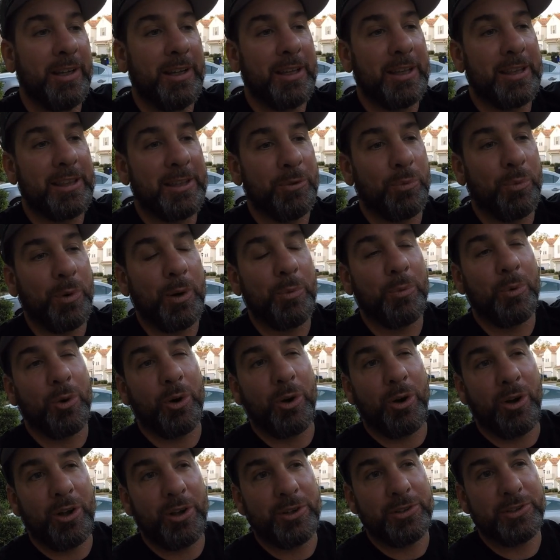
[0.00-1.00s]
The, when we're
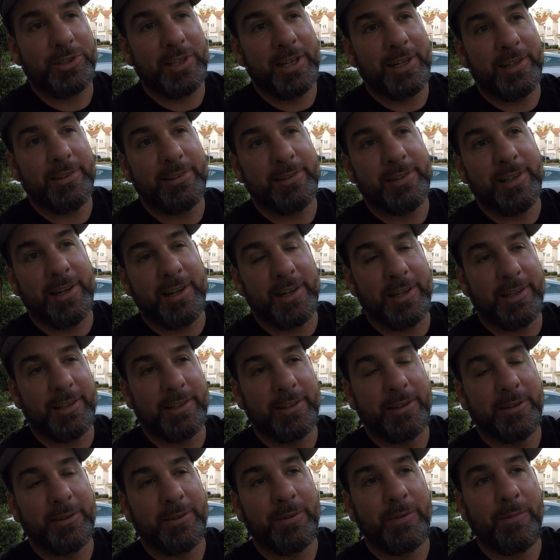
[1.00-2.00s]
all said and done,
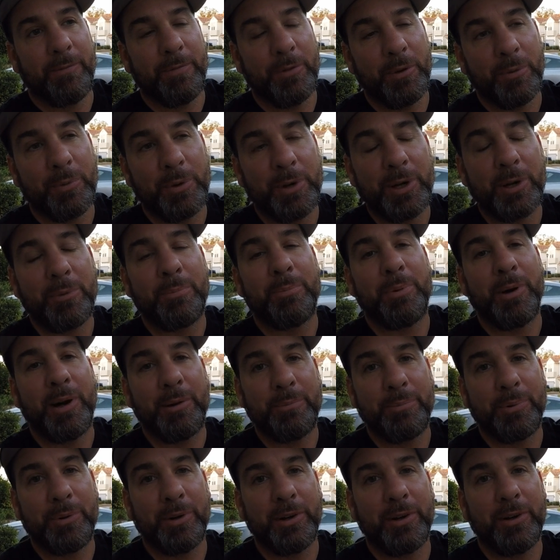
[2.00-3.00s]
the rear
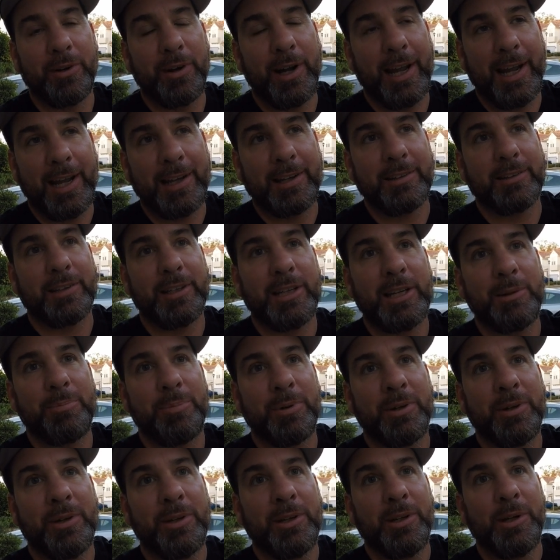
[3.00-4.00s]
bumper and lip
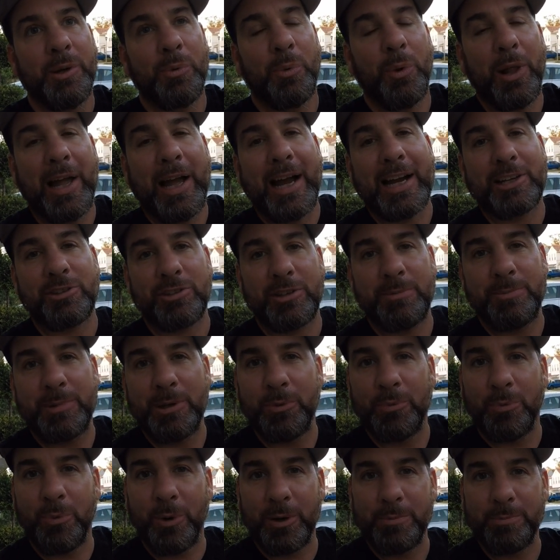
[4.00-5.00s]
will actually be
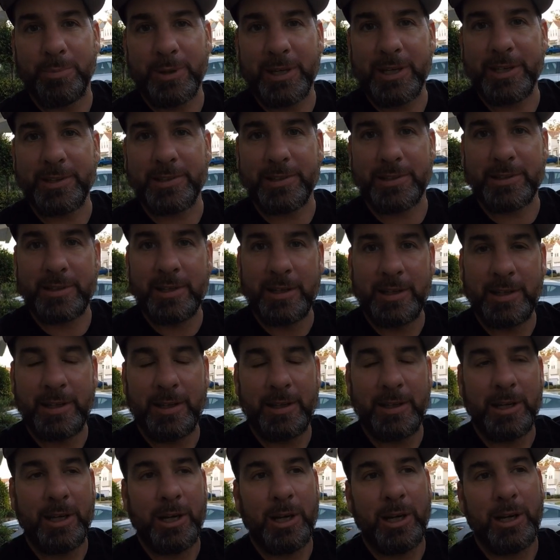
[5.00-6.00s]
one piece.
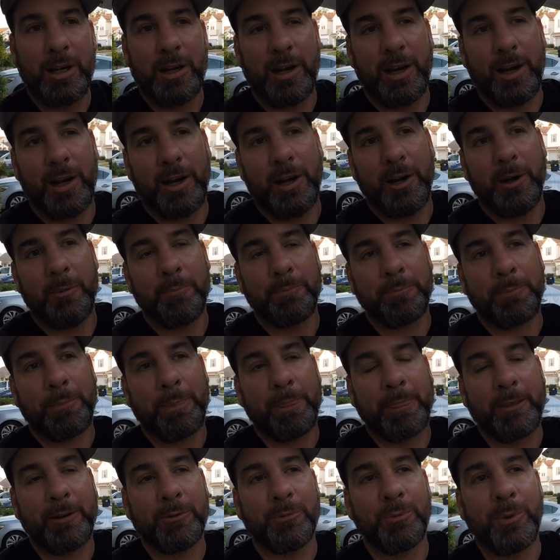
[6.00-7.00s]
Um,
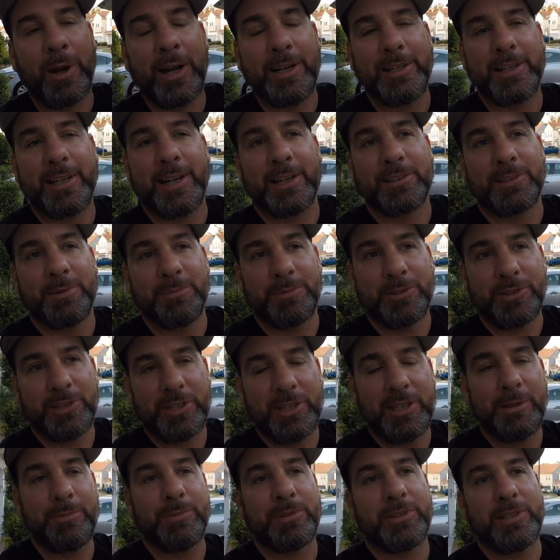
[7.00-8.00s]
Randy got some
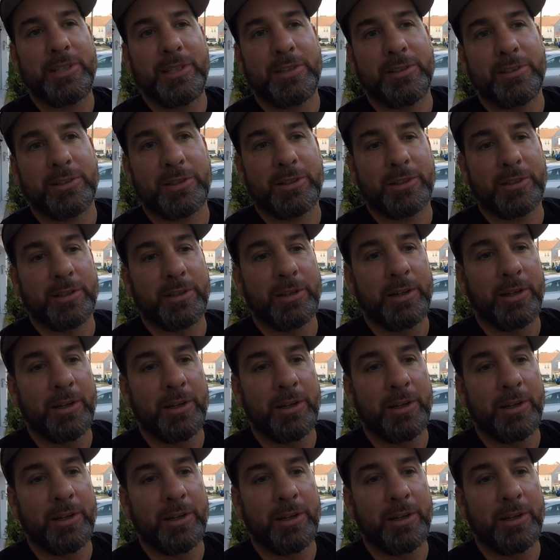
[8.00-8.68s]
seam sealer